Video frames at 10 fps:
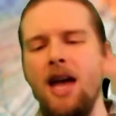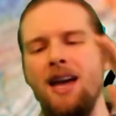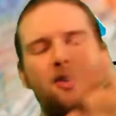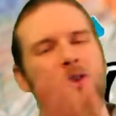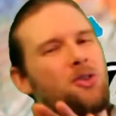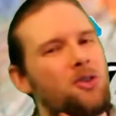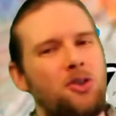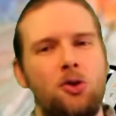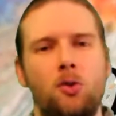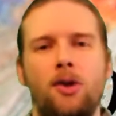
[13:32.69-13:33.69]
It's also
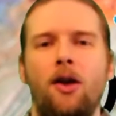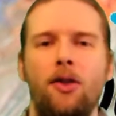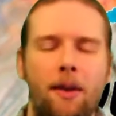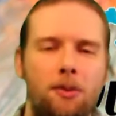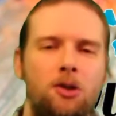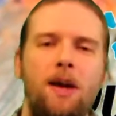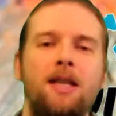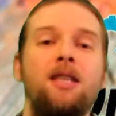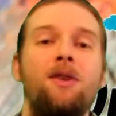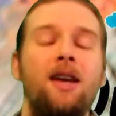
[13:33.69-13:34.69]
to do with on their
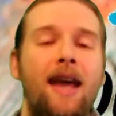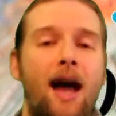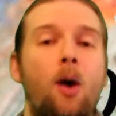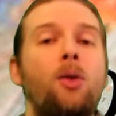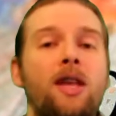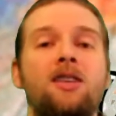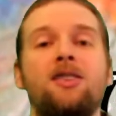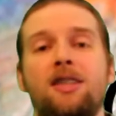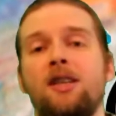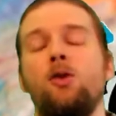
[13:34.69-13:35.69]
perspective and how they
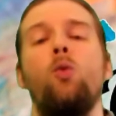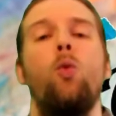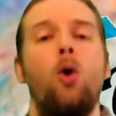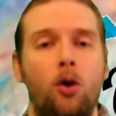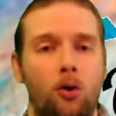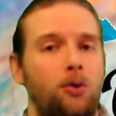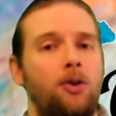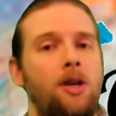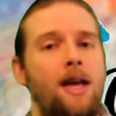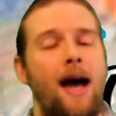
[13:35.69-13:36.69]
see the world.